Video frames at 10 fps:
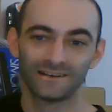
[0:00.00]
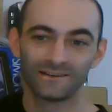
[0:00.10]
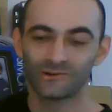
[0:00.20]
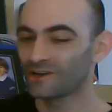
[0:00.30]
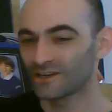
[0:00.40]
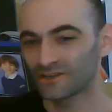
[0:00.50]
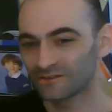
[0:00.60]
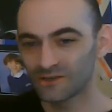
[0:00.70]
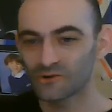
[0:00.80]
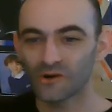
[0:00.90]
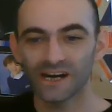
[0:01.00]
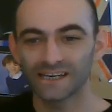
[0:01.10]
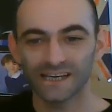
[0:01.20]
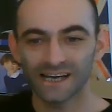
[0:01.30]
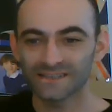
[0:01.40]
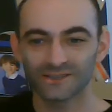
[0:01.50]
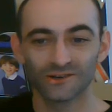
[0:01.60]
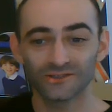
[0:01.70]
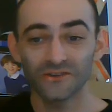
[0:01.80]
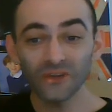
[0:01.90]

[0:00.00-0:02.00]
Or like Ukrainian gas stocks.